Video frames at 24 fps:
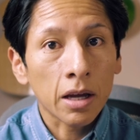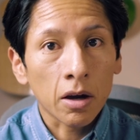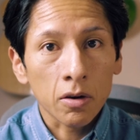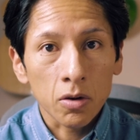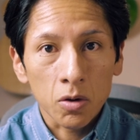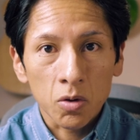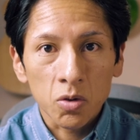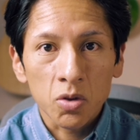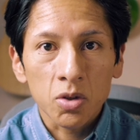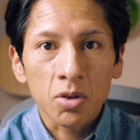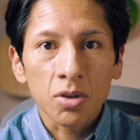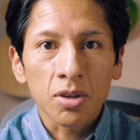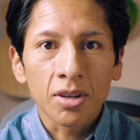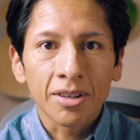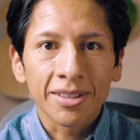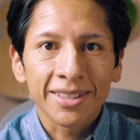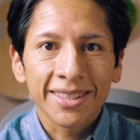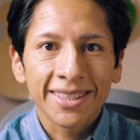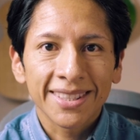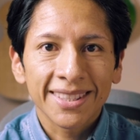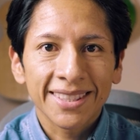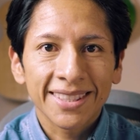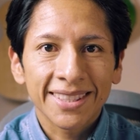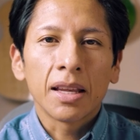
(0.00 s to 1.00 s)
and now you're good to
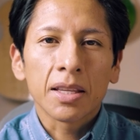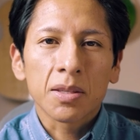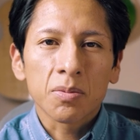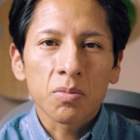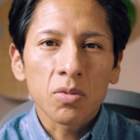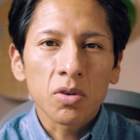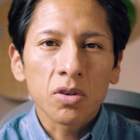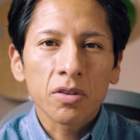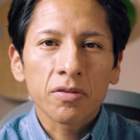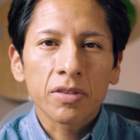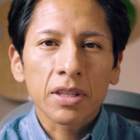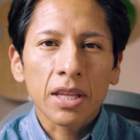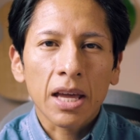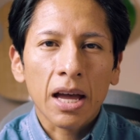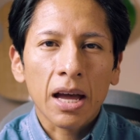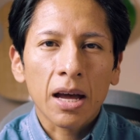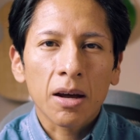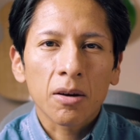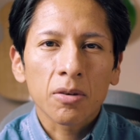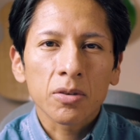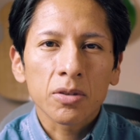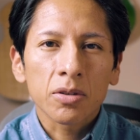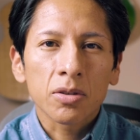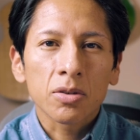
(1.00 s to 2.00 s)
go. Let's move
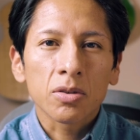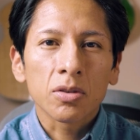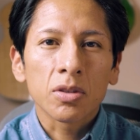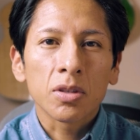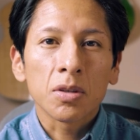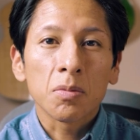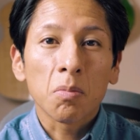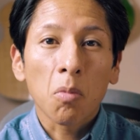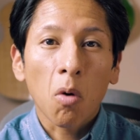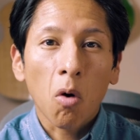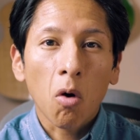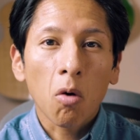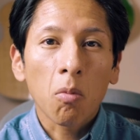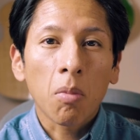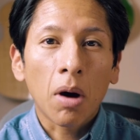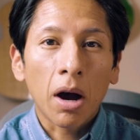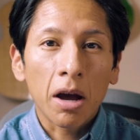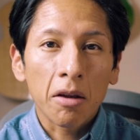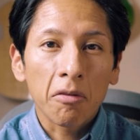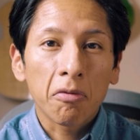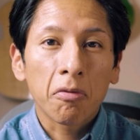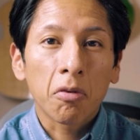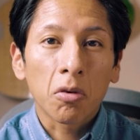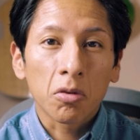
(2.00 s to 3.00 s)
now to the
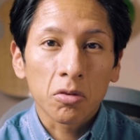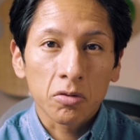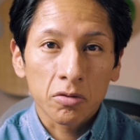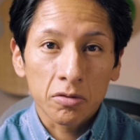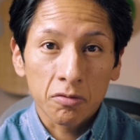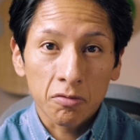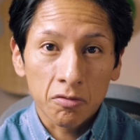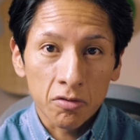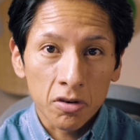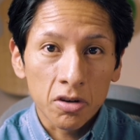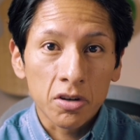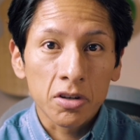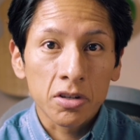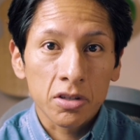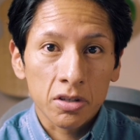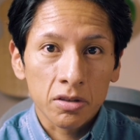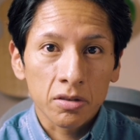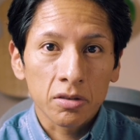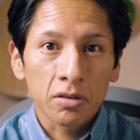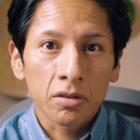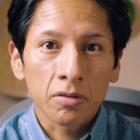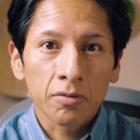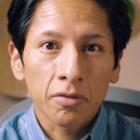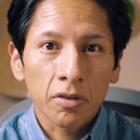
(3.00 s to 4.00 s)
mobile phone
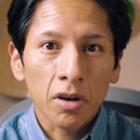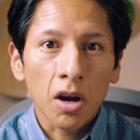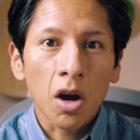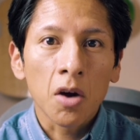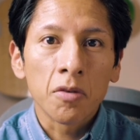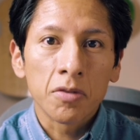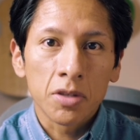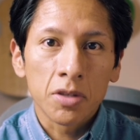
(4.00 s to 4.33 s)
version